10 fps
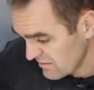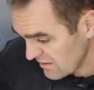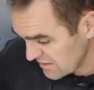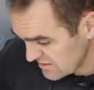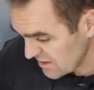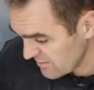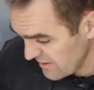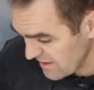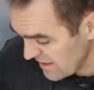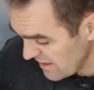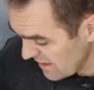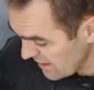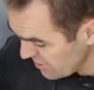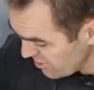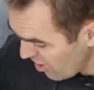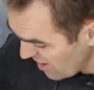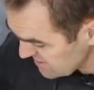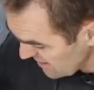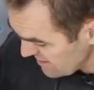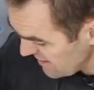It's going to be
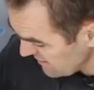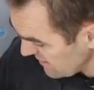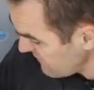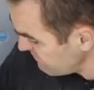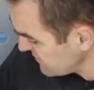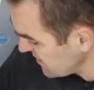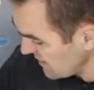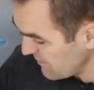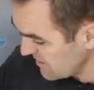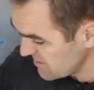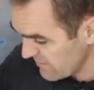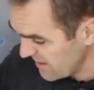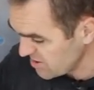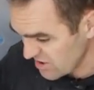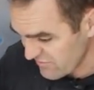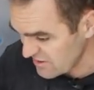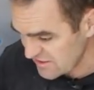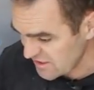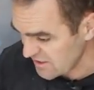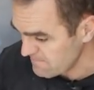nice and neat enough, particularly by the time the engine and
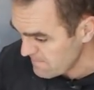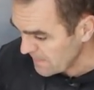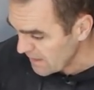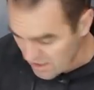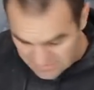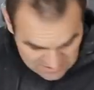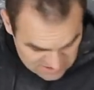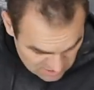everything's in. I think it's